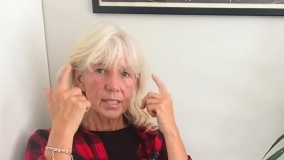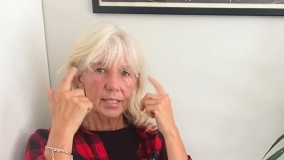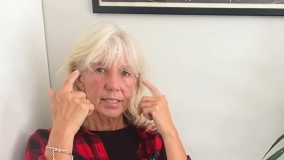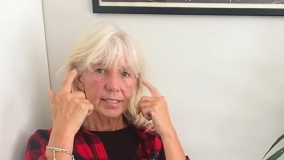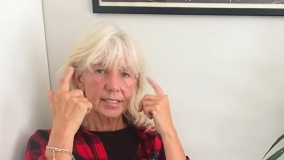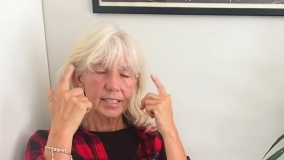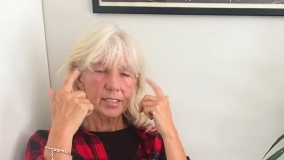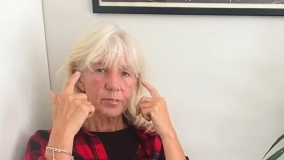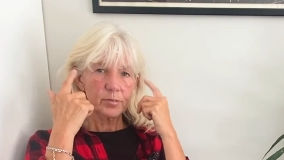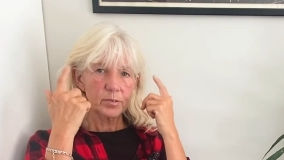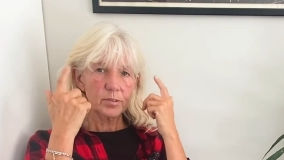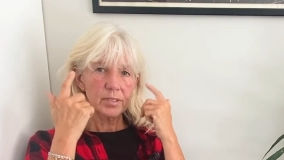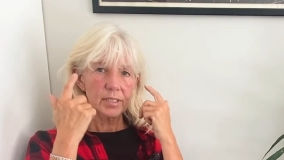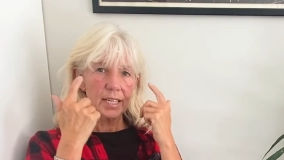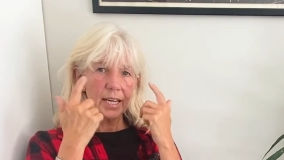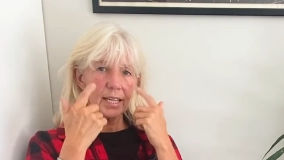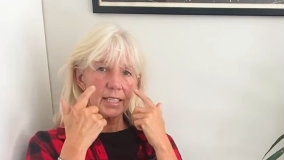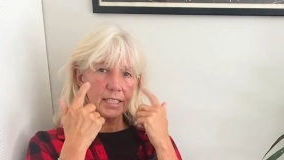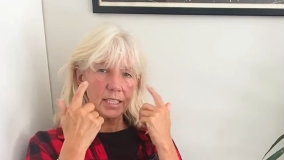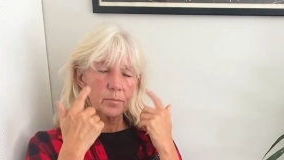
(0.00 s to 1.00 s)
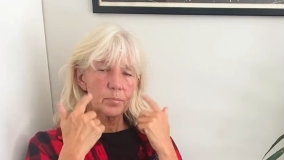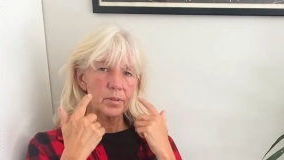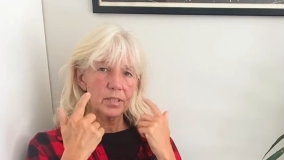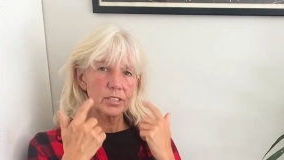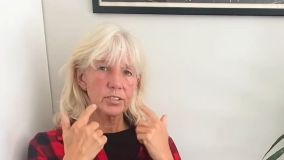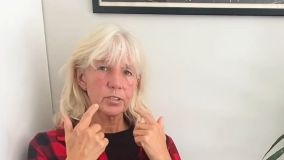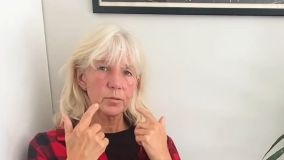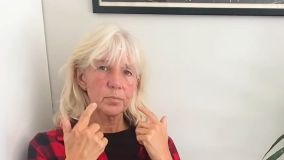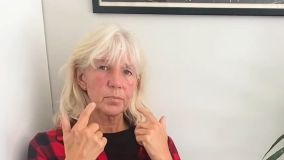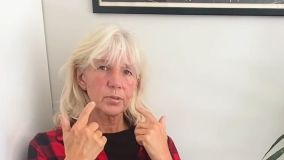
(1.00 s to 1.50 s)
different
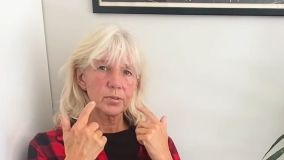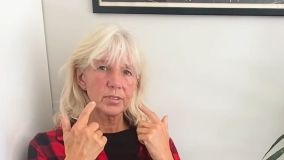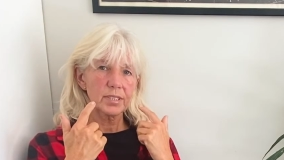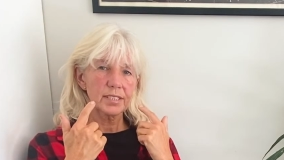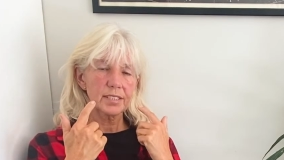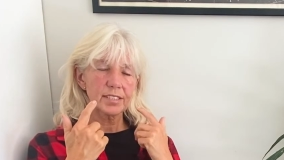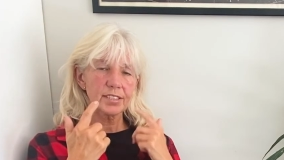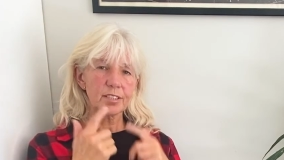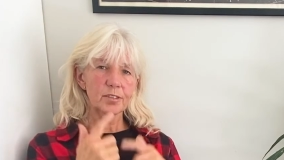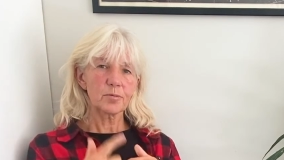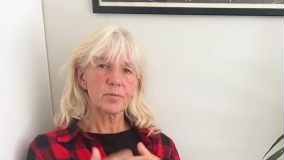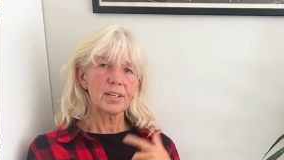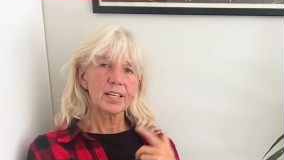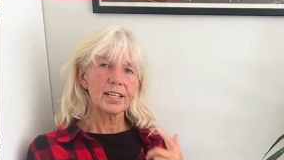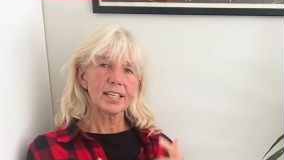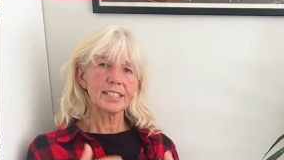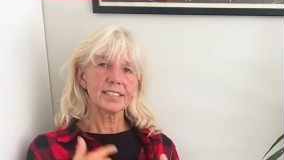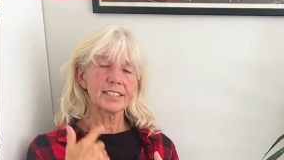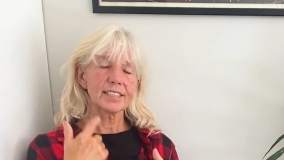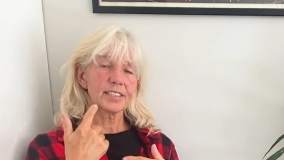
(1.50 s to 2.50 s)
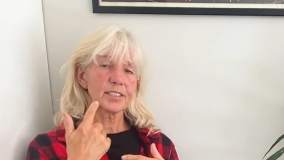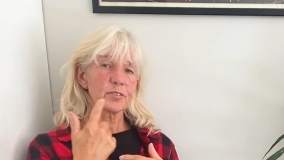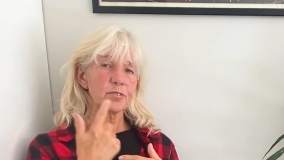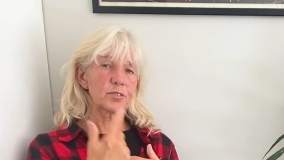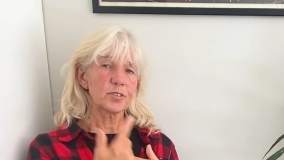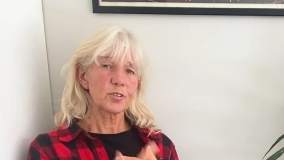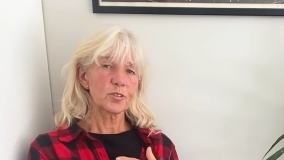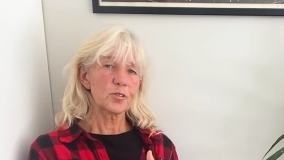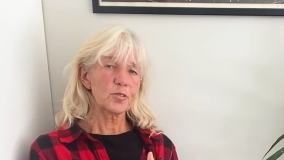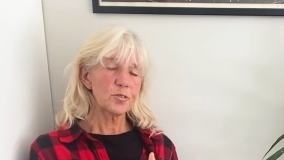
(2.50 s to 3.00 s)
acupressure points that relate to
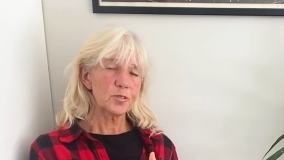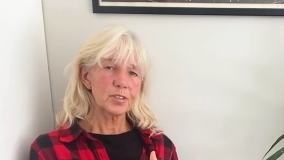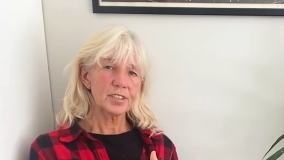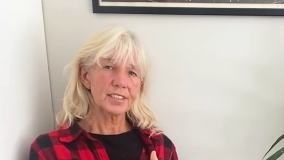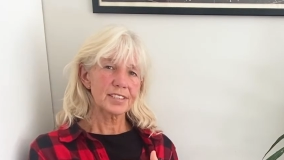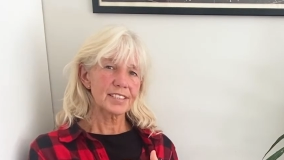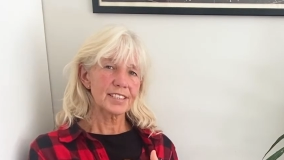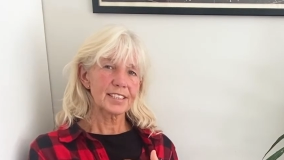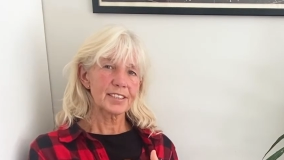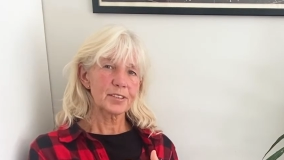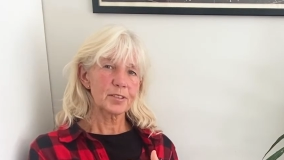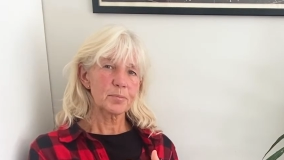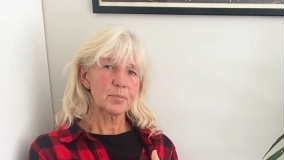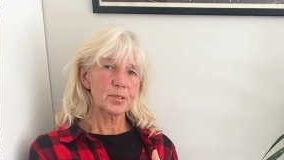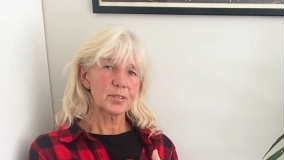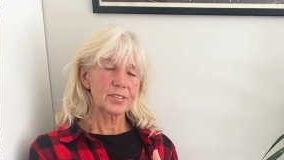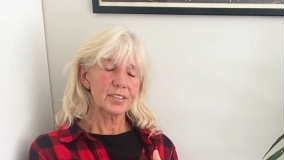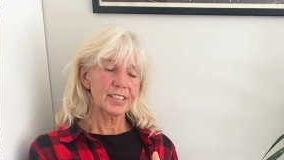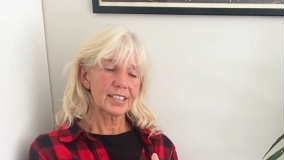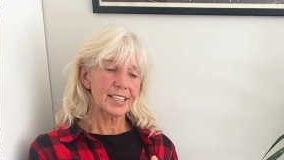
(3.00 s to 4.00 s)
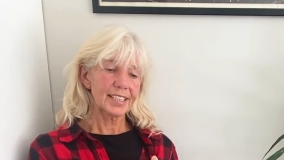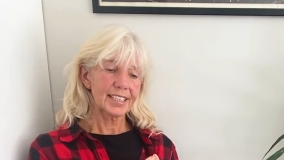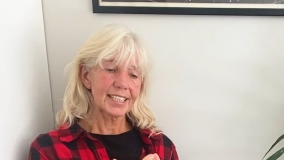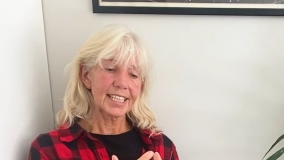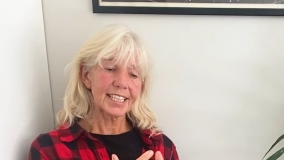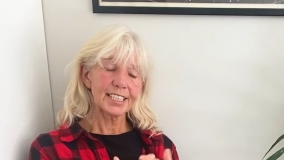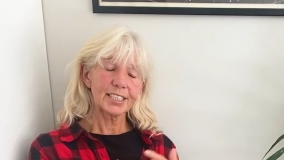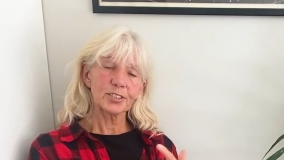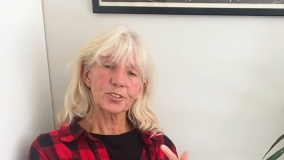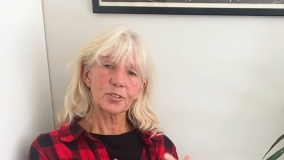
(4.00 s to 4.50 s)
different organs in the body,
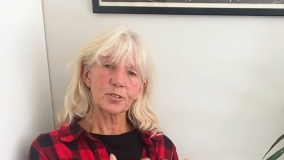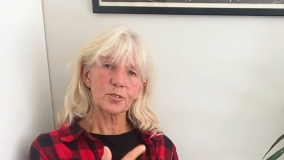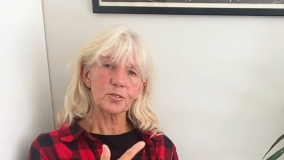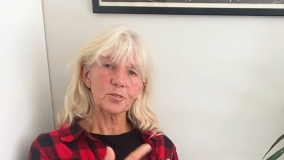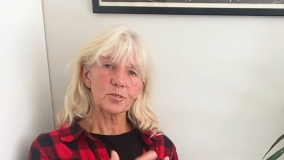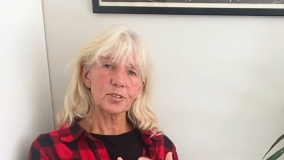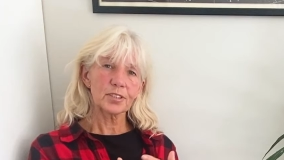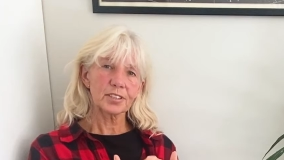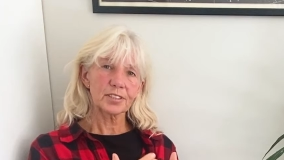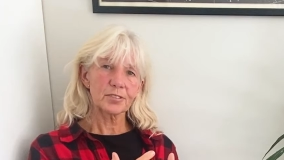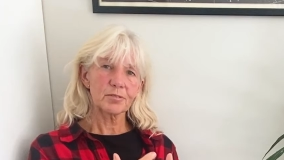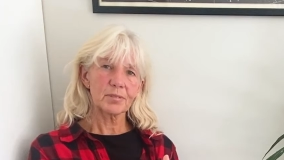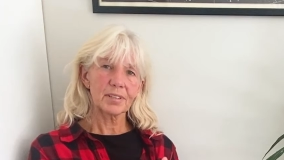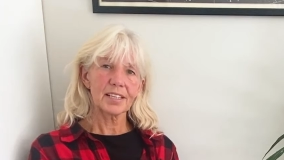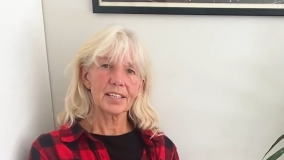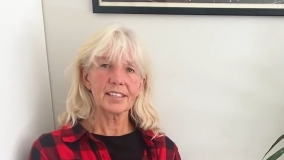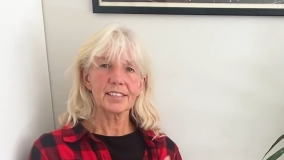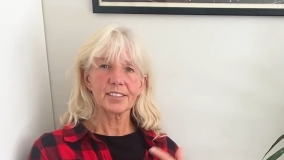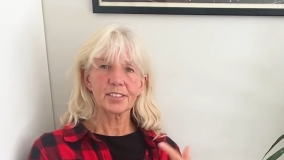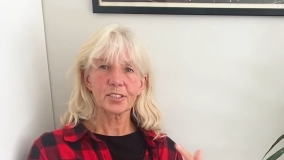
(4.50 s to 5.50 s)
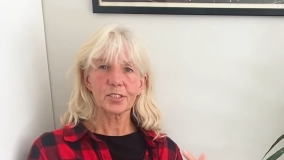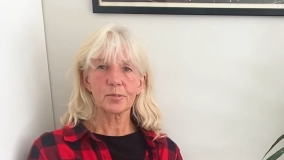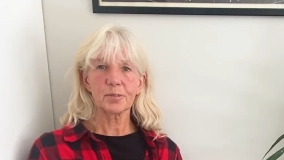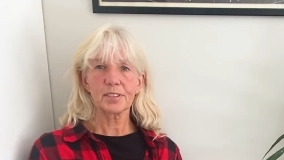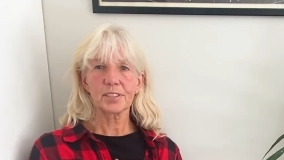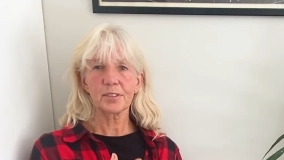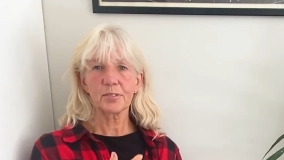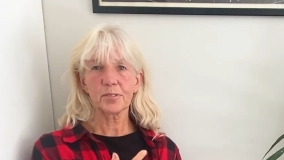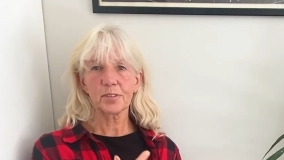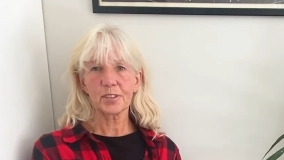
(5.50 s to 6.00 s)
and each organ relates to a
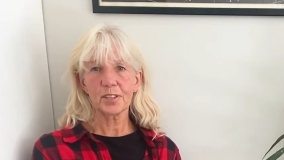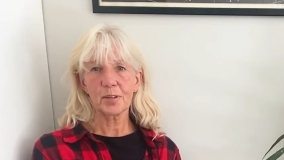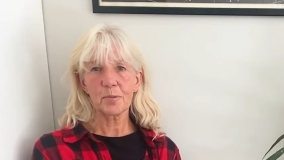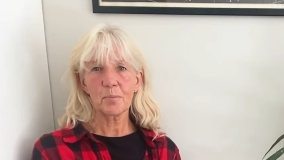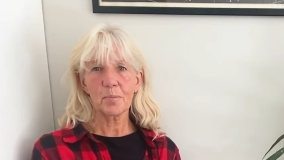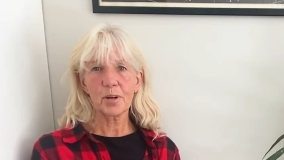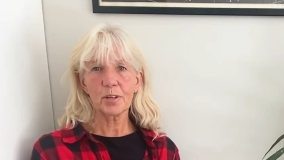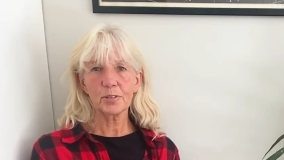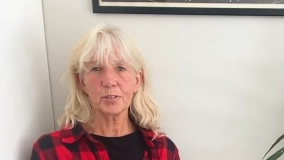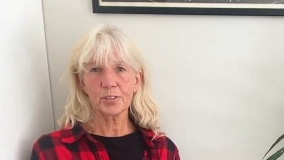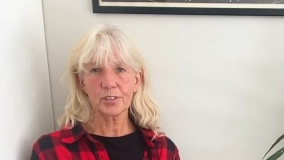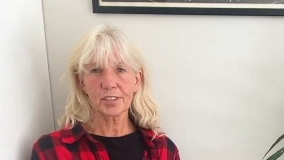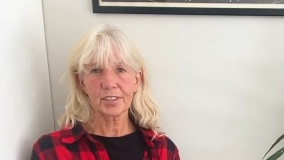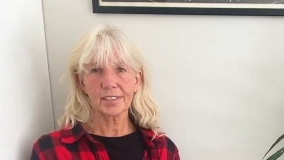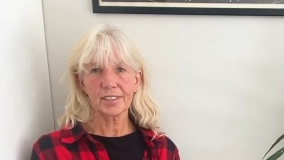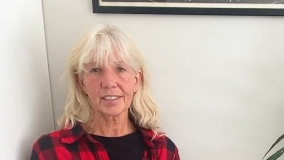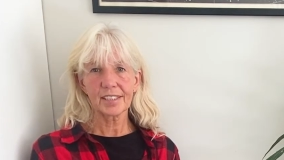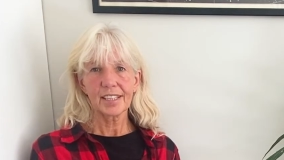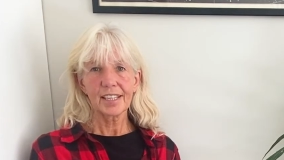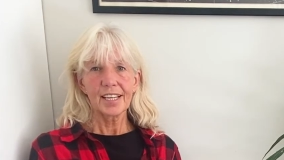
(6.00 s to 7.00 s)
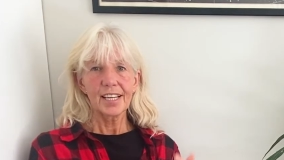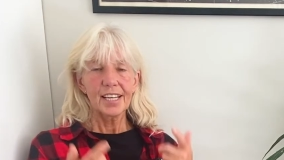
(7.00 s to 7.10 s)
different emotion.